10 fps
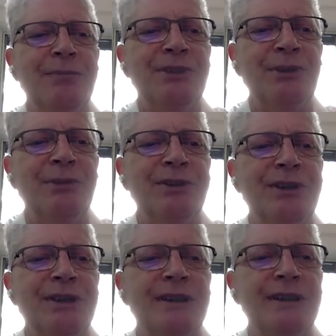
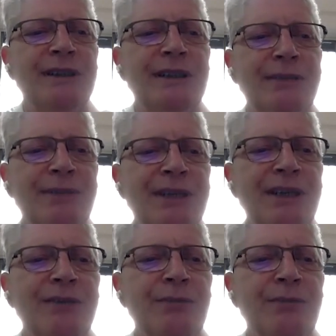some of the,
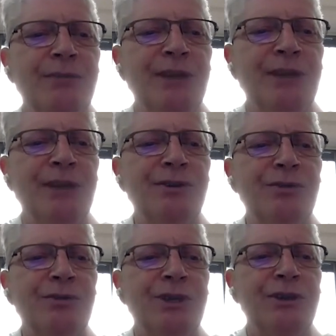again, measures
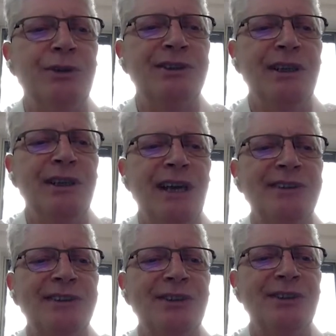where you actually
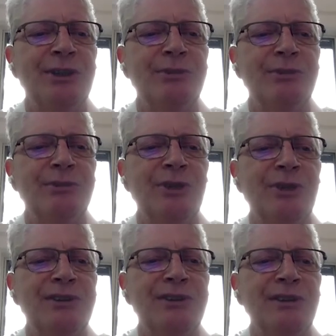ask someone to
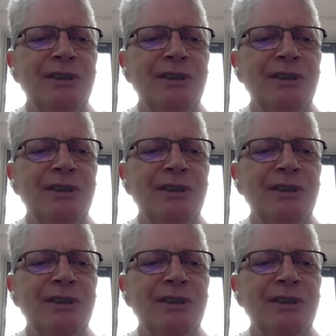perform a